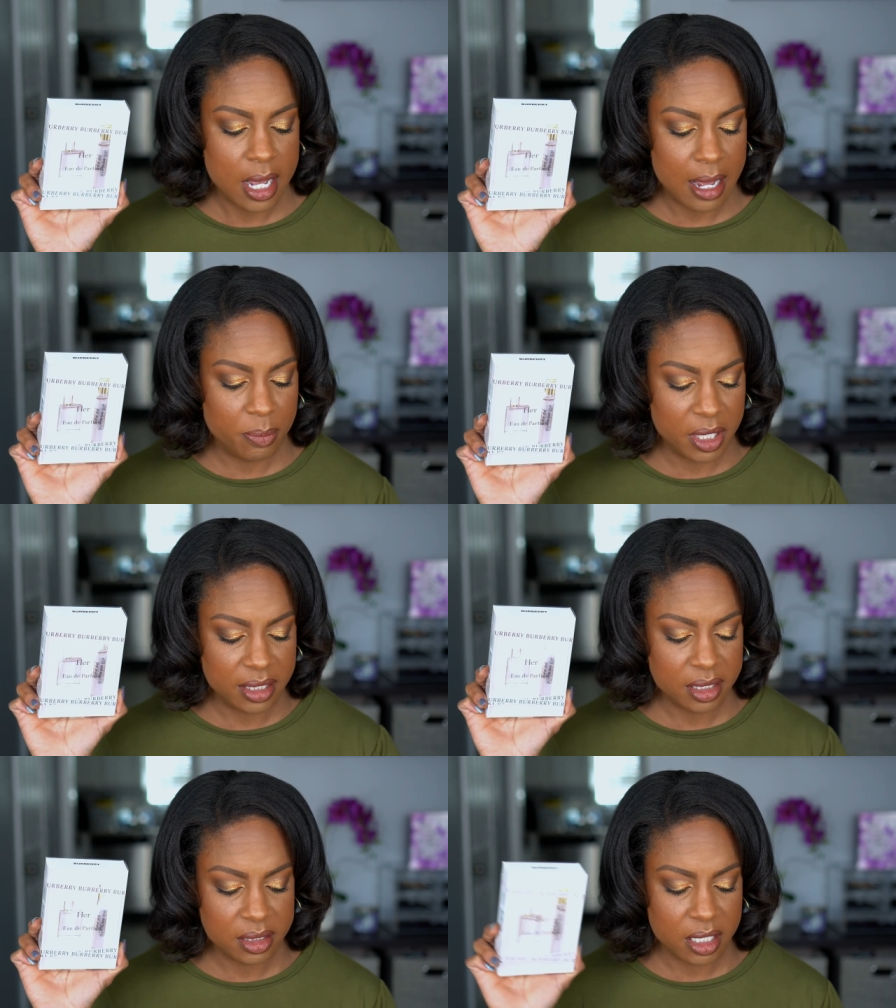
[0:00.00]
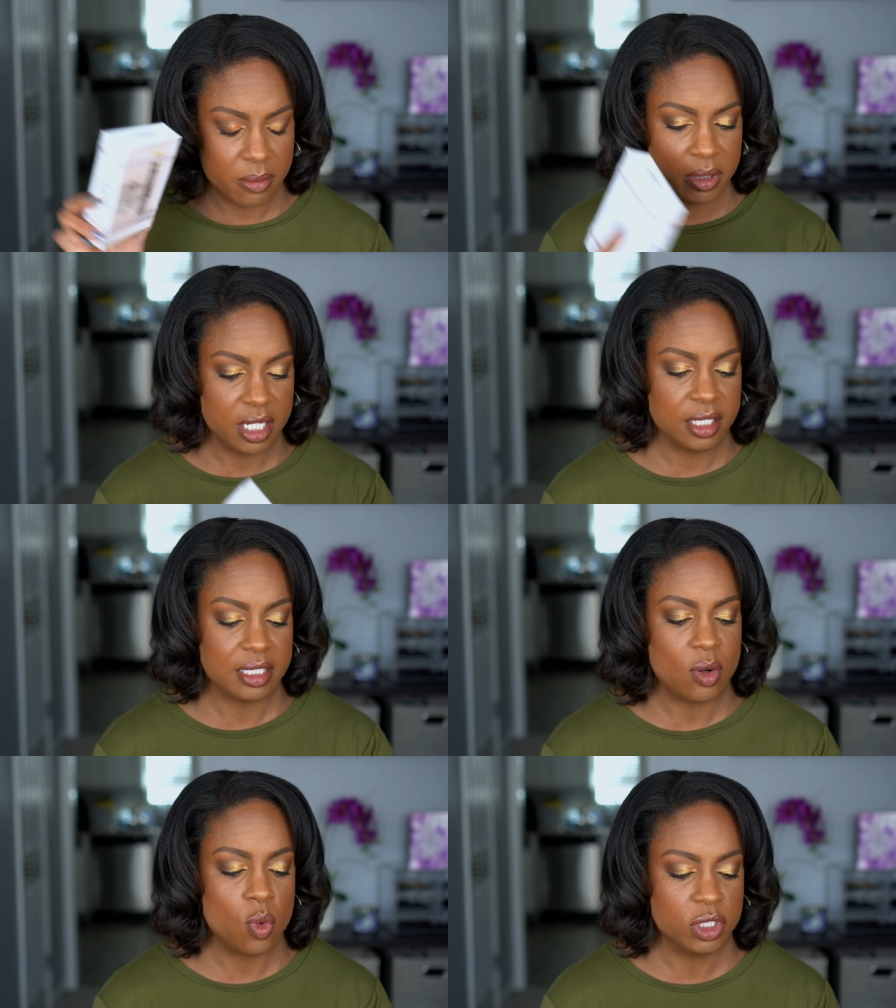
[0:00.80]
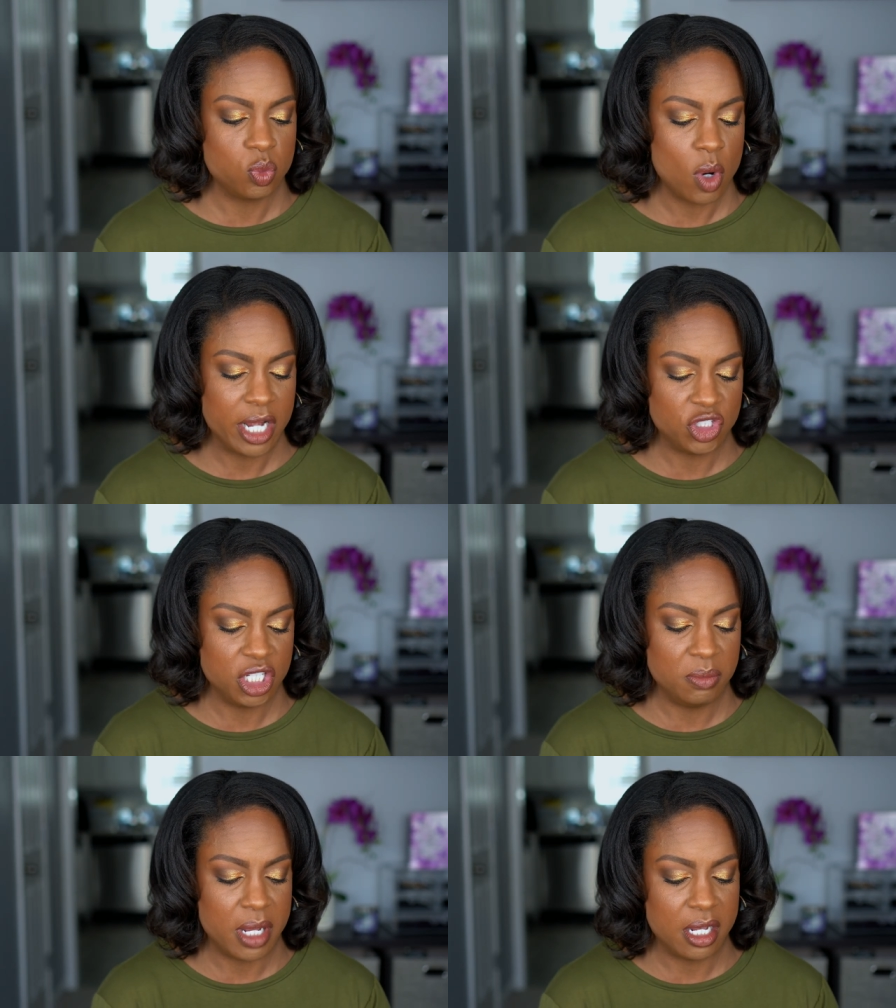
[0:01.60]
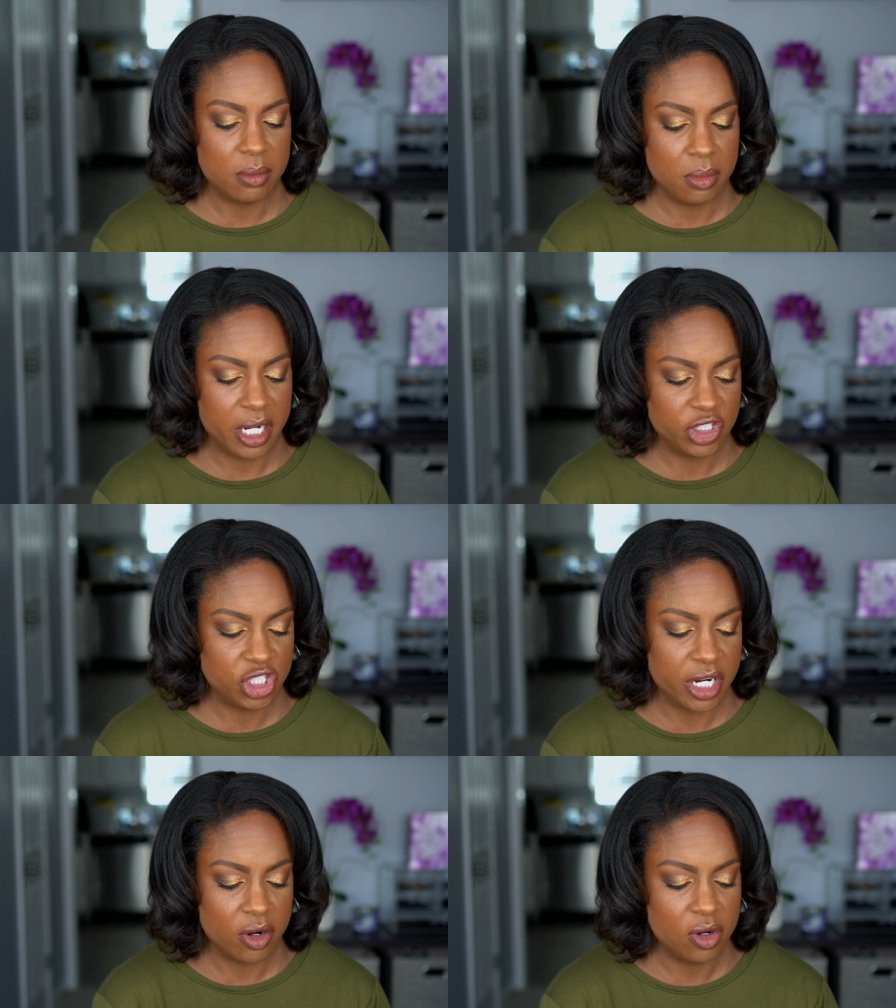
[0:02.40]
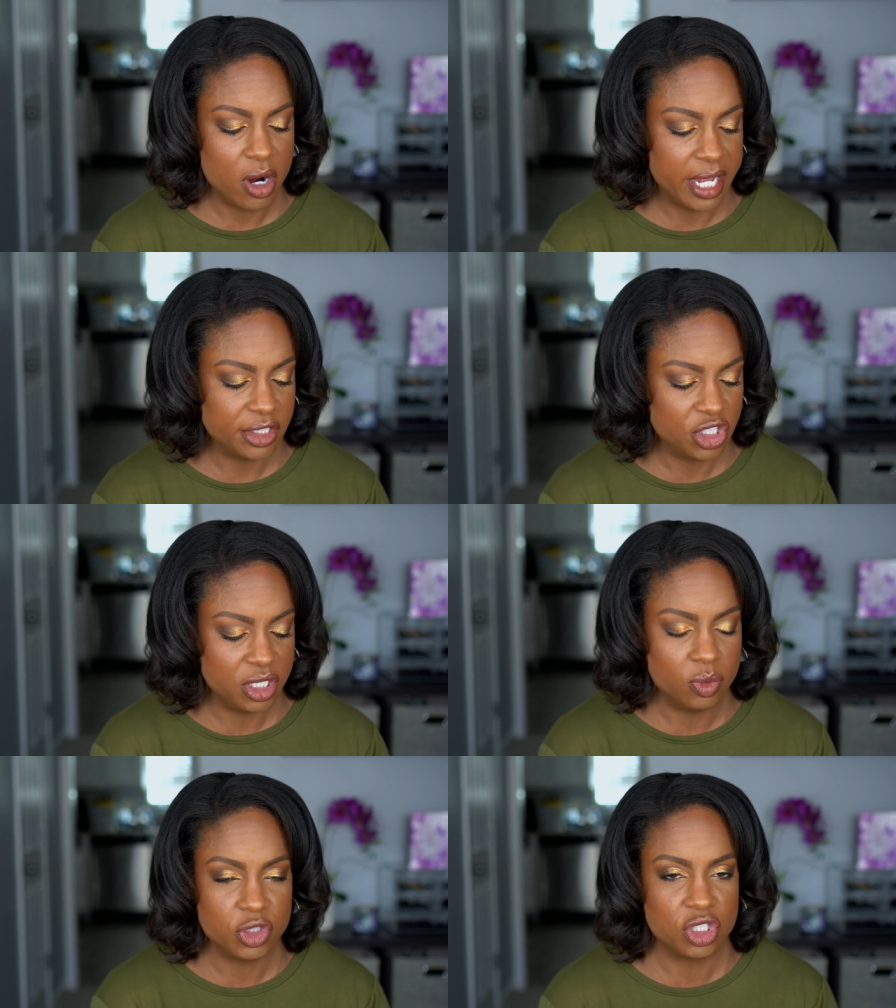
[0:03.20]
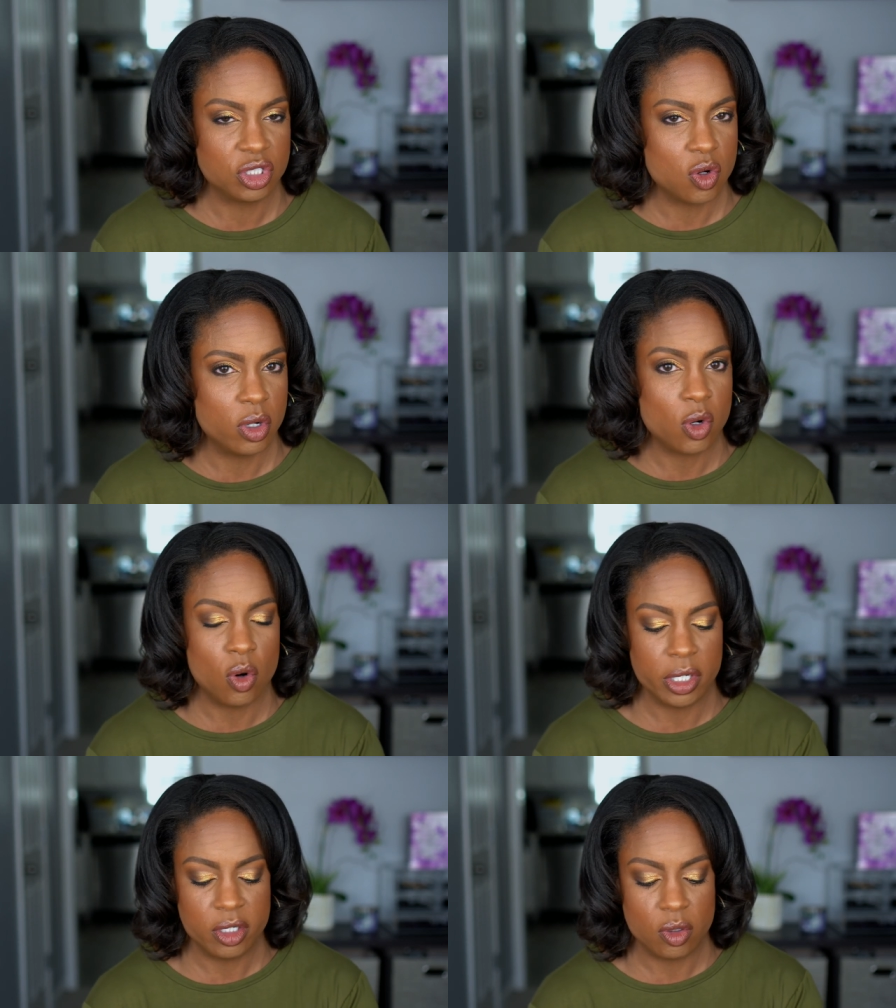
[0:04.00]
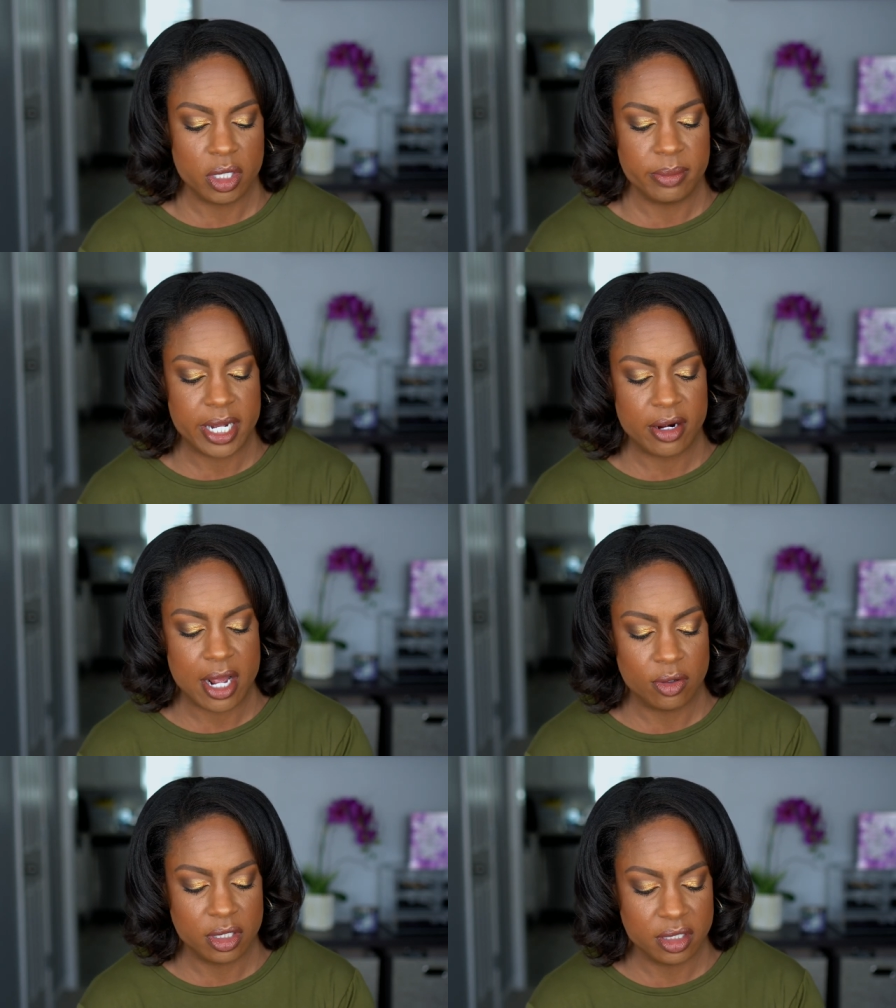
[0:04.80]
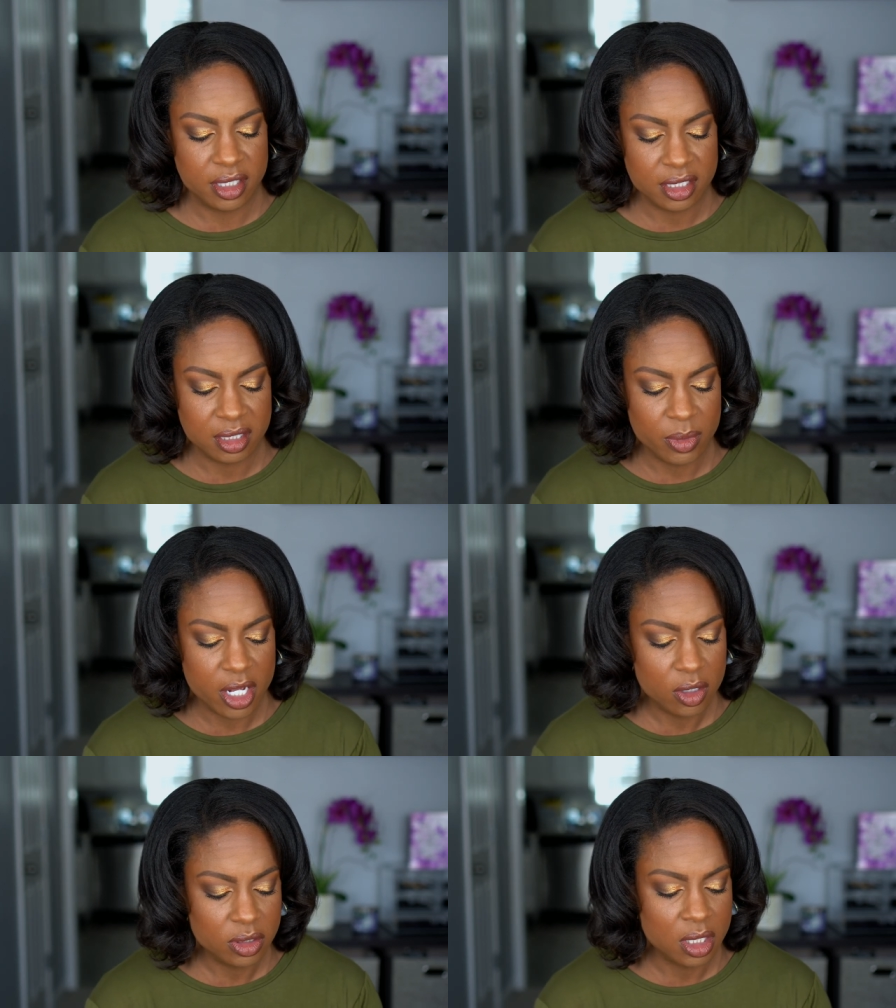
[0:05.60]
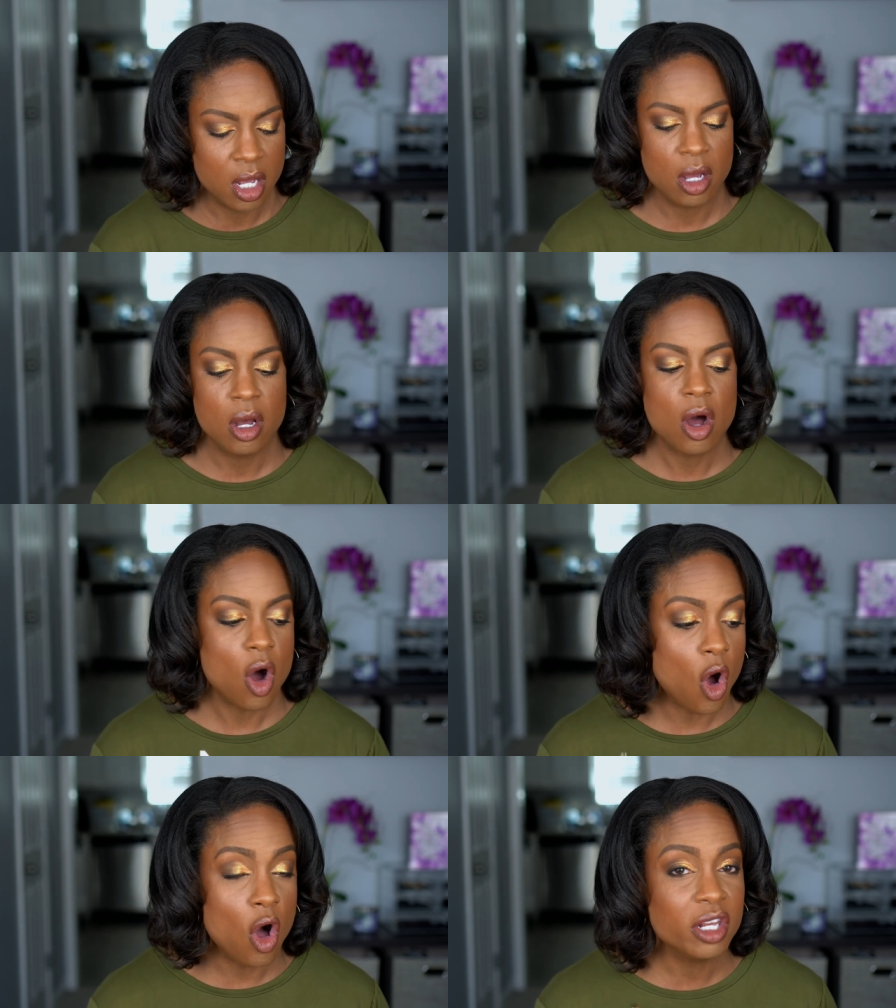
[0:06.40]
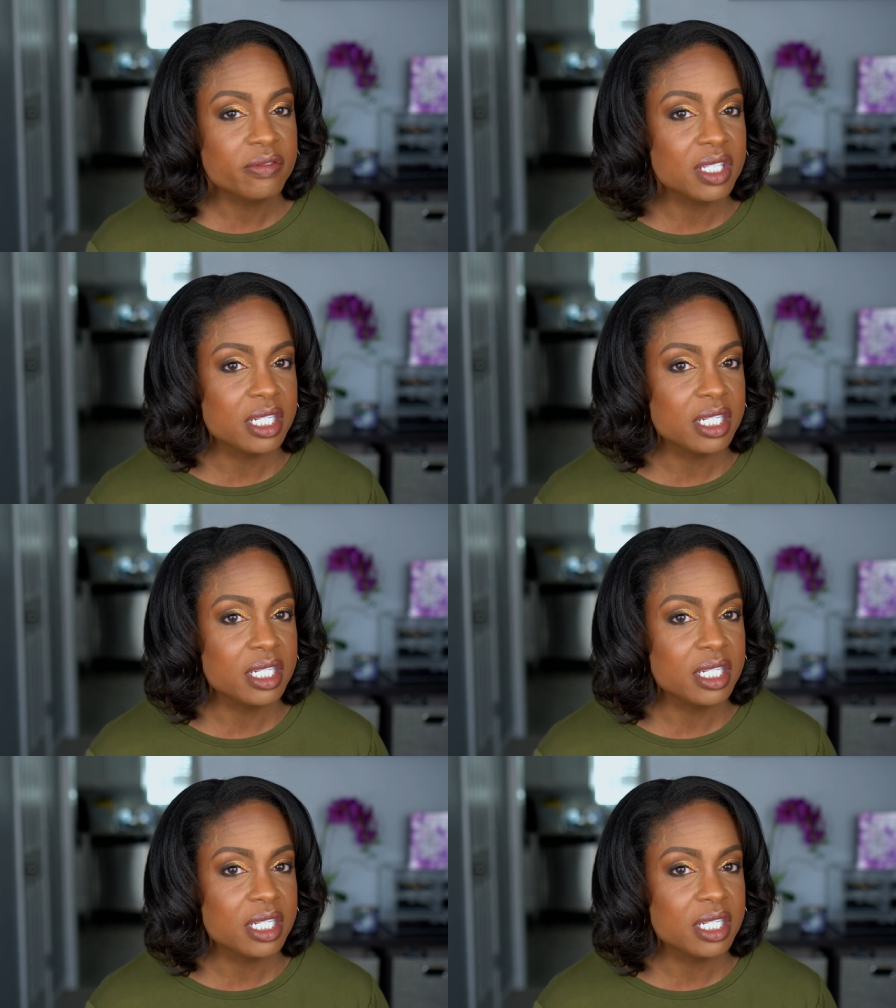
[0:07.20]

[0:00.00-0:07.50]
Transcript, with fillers: I picked this up because I was watching Makeup by Cheryl and she was just going on and on about how good this smells. All of